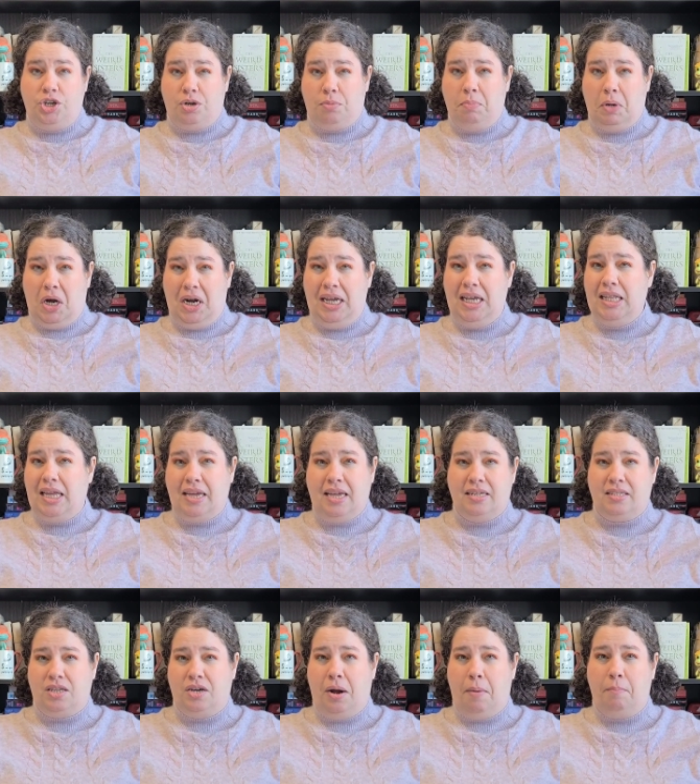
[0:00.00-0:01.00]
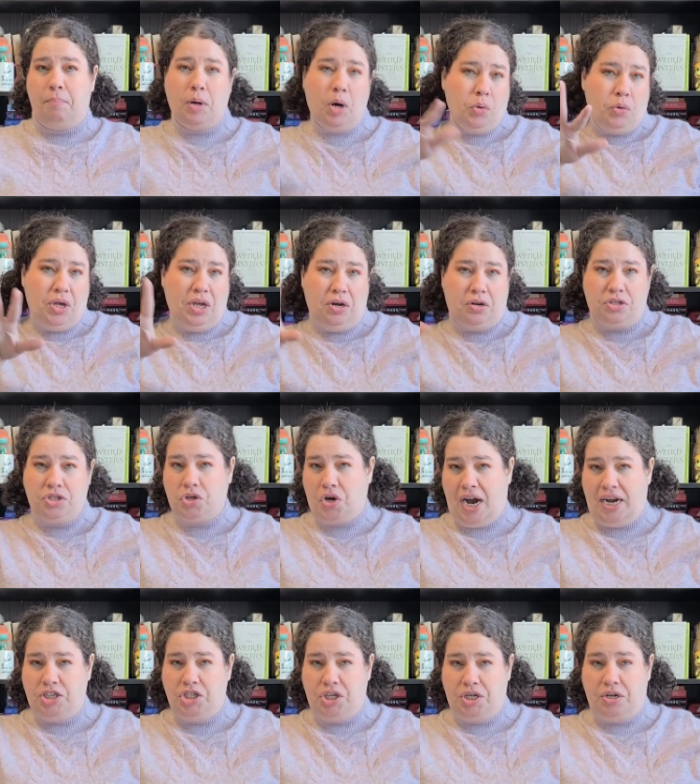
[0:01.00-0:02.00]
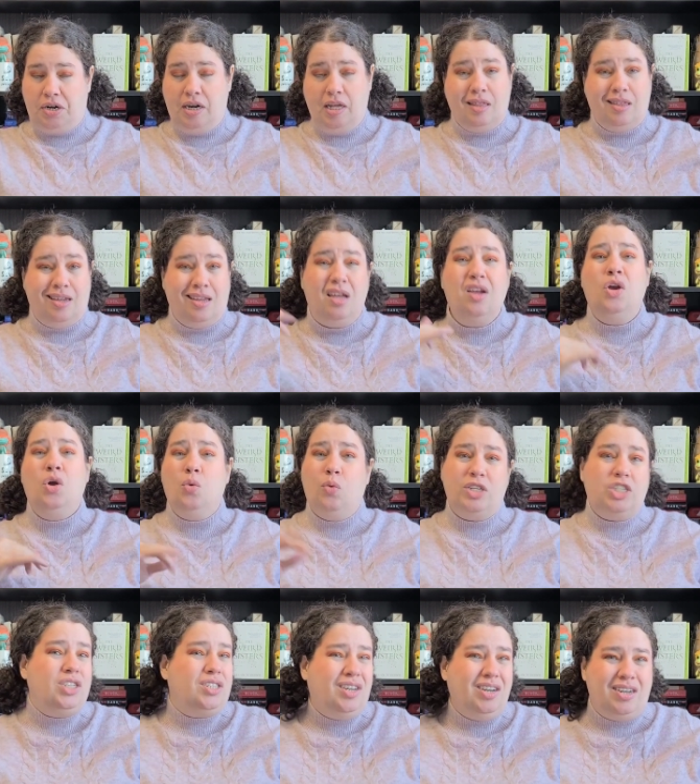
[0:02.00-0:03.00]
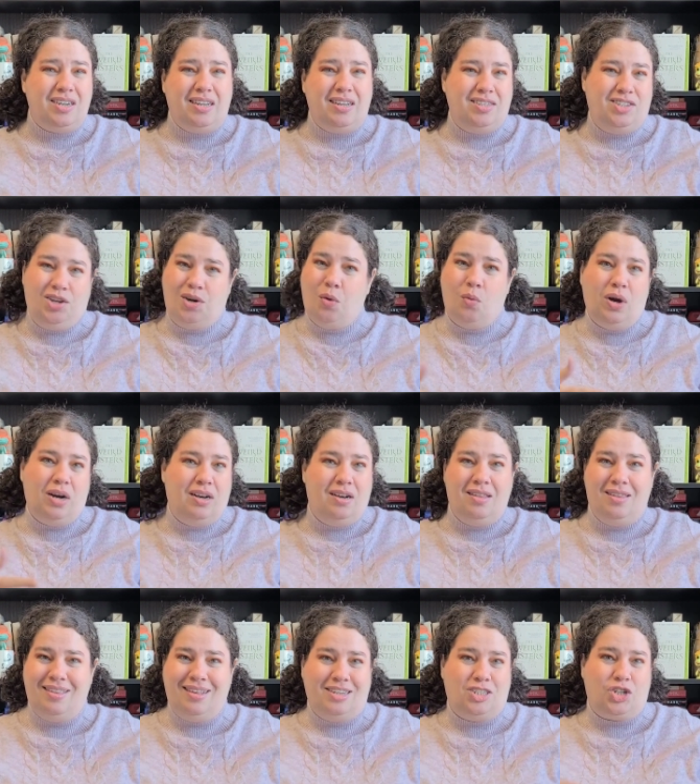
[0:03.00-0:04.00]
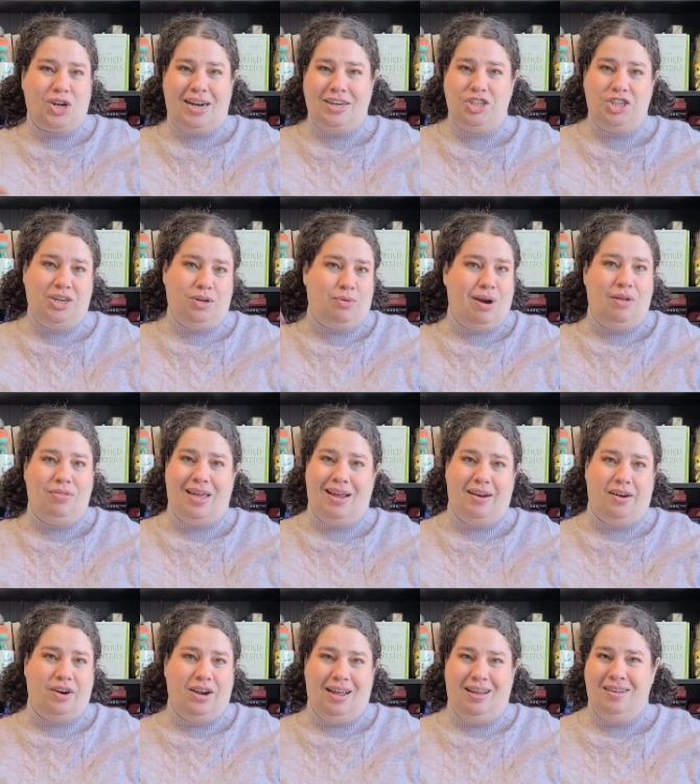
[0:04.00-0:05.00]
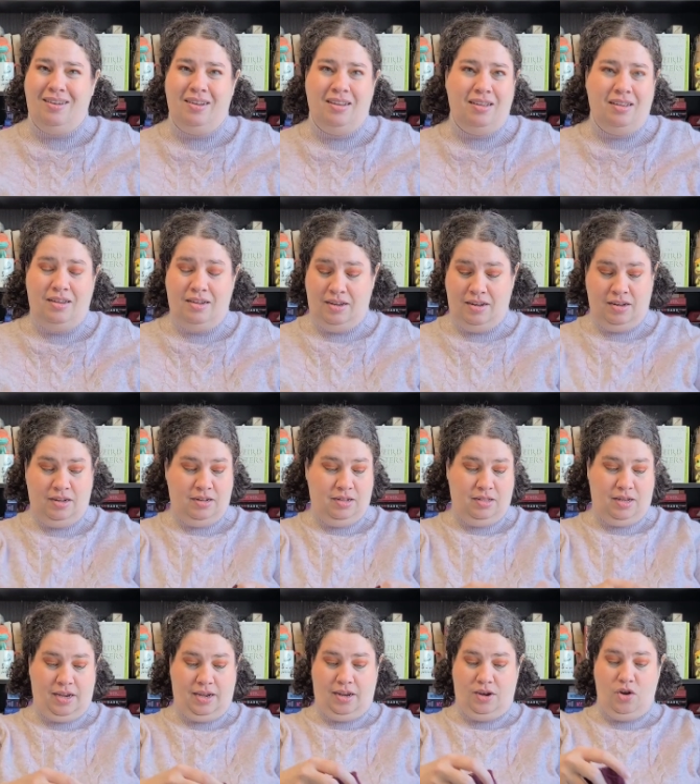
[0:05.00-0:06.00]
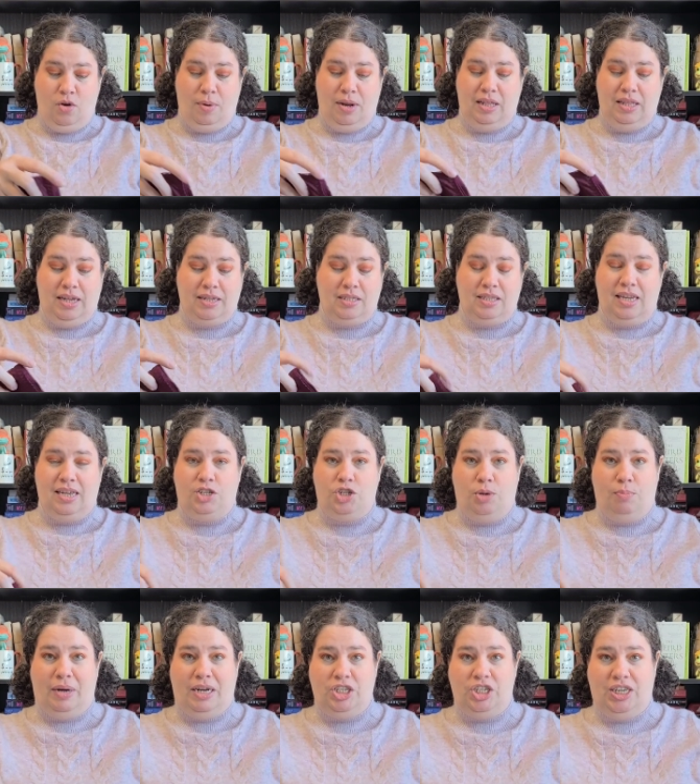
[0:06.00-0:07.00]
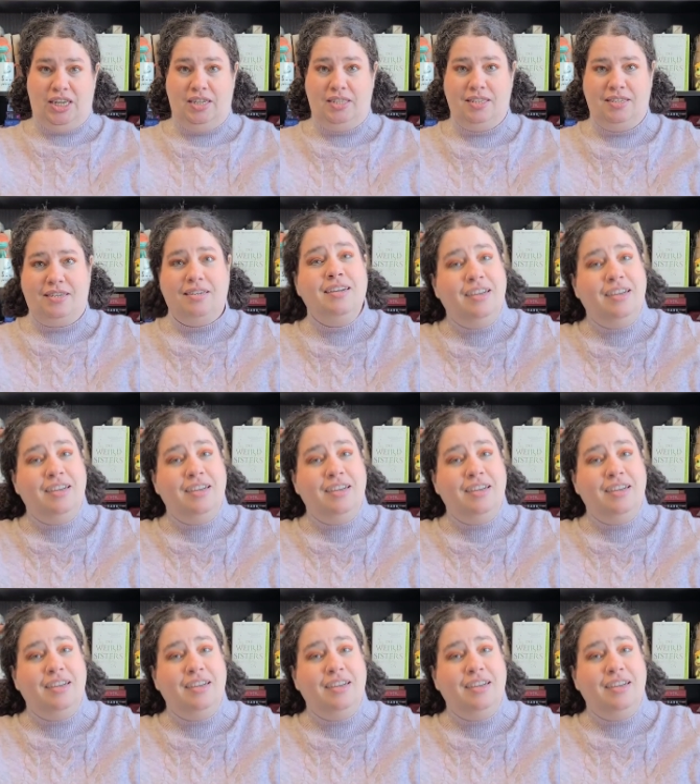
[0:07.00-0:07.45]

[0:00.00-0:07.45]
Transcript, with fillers: your body. Like it's not pokey or scratchy or anything, which is good because you don't want anything scratchy around that area. Like nobody likes itchy butt cheeks,